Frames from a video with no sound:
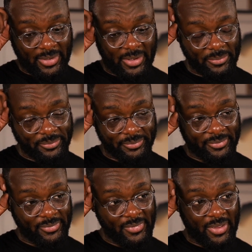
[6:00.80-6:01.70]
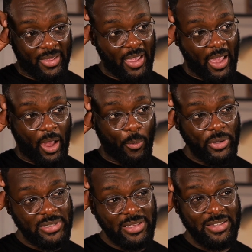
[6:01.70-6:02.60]
I
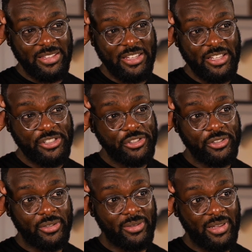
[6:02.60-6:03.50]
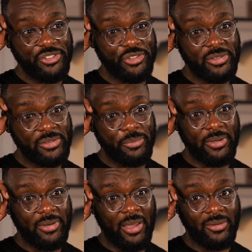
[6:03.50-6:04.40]
want to say they're niche lenses,
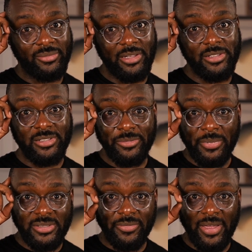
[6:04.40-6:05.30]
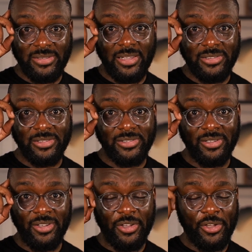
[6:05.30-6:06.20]
but now they're just expensive ass
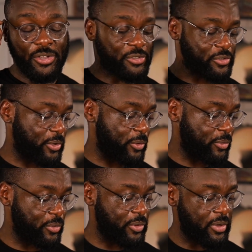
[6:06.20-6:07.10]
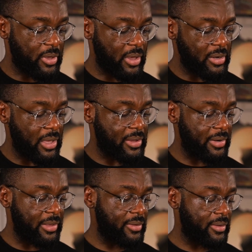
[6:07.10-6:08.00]
lenses. So
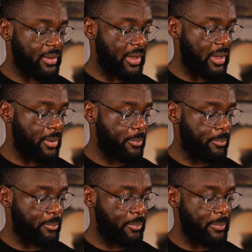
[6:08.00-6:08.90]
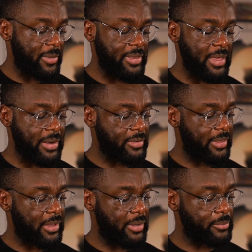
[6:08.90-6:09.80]
luckily, me getting
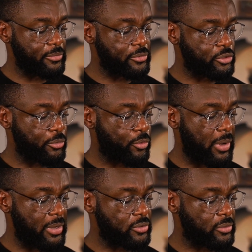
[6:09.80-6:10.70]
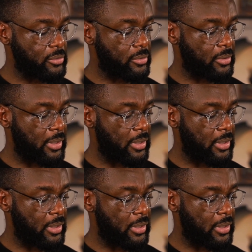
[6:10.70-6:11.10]
the Summicron